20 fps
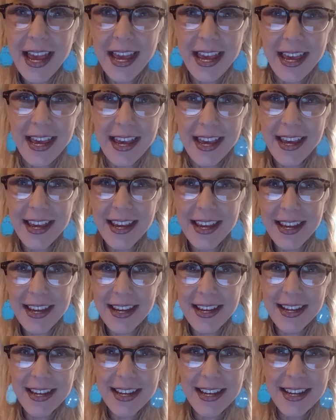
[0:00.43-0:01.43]

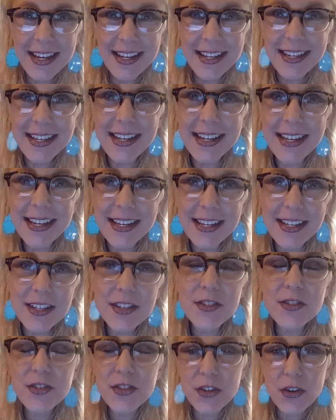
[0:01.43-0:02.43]
Hey, it
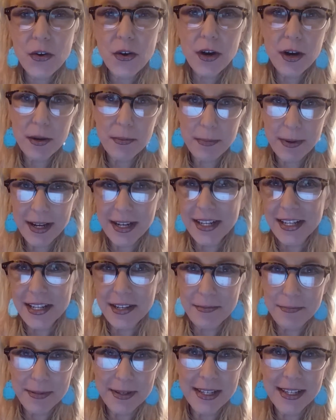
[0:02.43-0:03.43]
is your
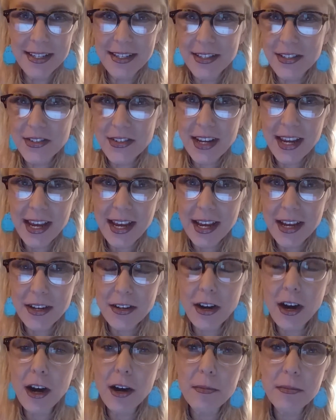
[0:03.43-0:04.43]
buddy Peace
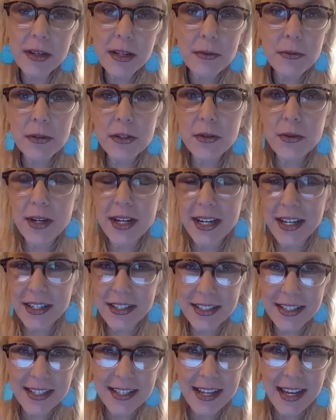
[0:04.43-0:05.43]
and Harmony with you
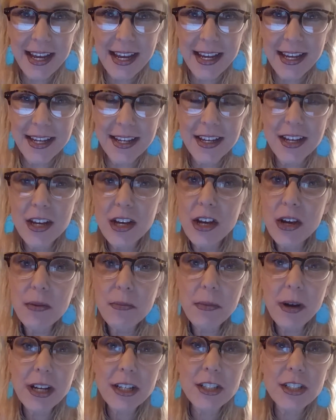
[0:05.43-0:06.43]
here today.
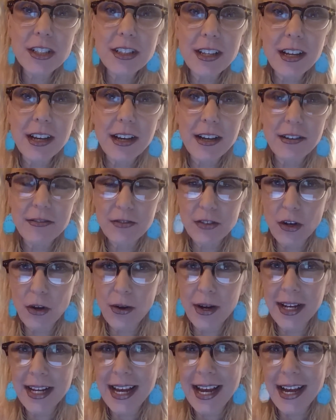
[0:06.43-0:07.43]
Much love
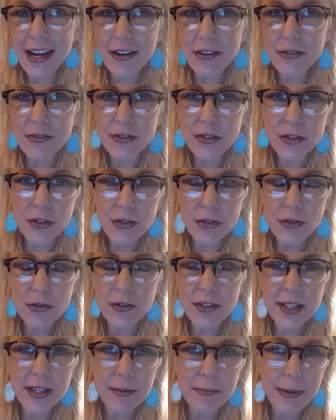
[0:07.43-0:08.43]
going out
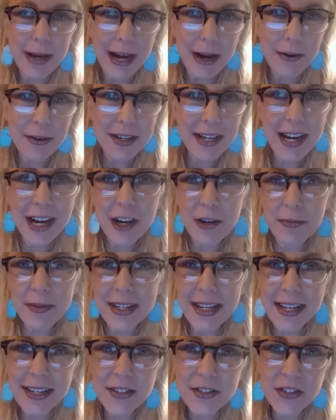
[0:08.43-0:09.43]
to the empowered
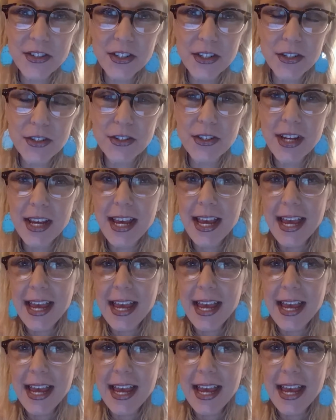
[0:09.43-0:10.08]
harmonizers.